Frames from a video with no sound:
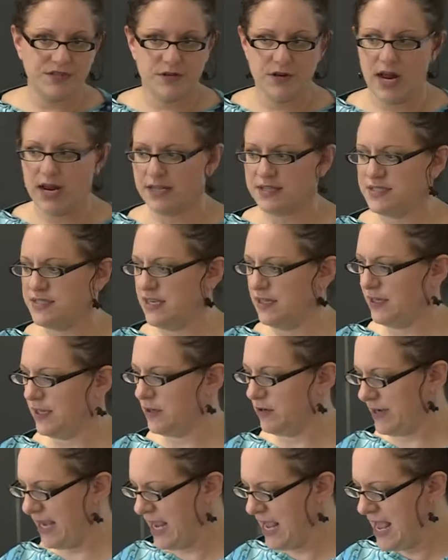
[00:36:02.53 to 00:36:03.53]
are not at
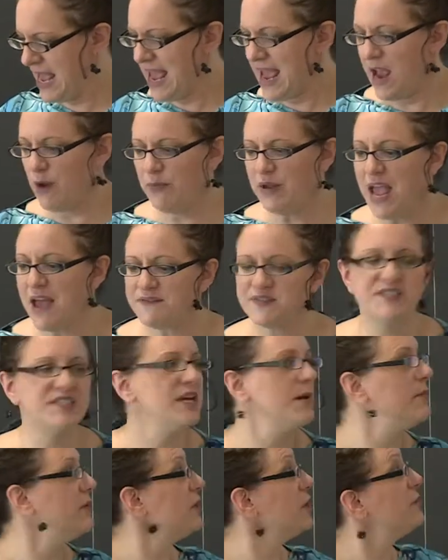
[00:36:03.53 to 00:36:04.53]
ceiling, okay? And we have
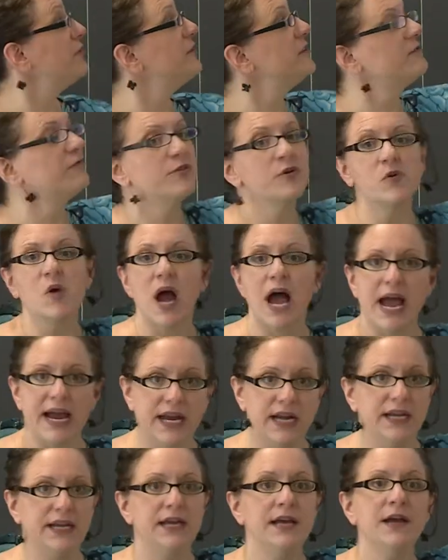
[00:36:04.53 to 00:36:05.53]
similar
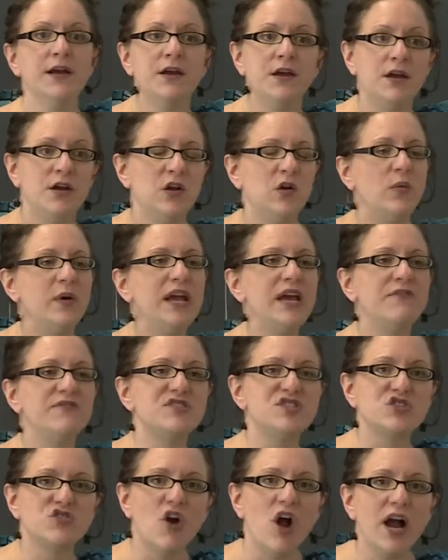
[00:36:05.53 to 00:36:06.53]
variety. We have
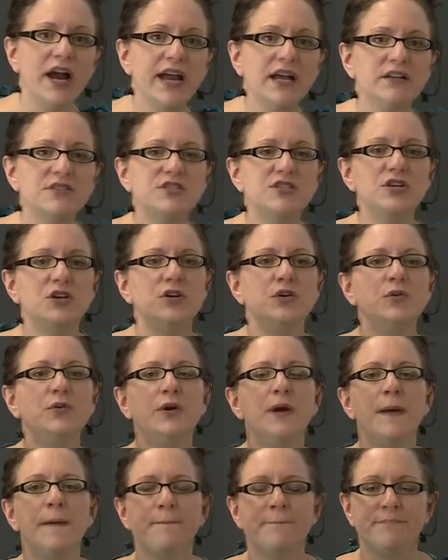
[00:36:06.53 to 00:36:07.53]
the strong
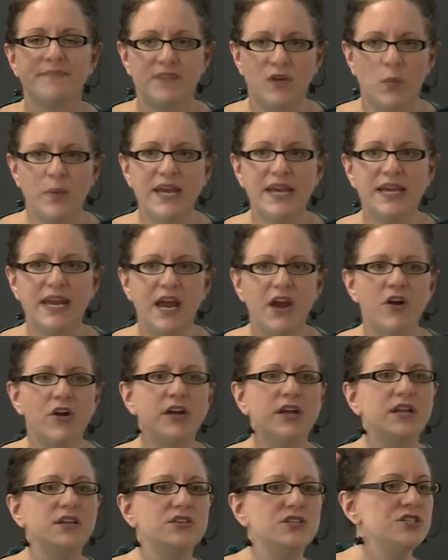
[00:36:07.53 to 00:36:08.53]
L2, the weak
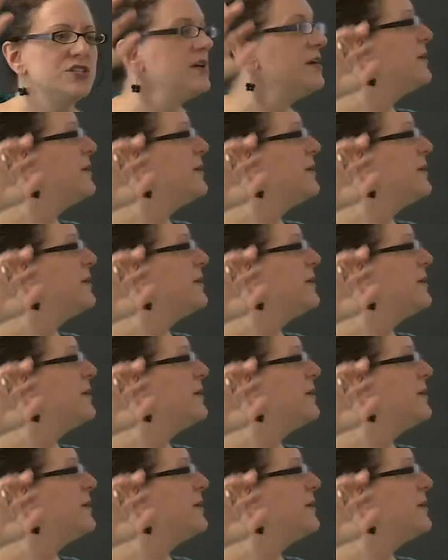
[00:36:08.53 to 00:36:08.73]
heritage,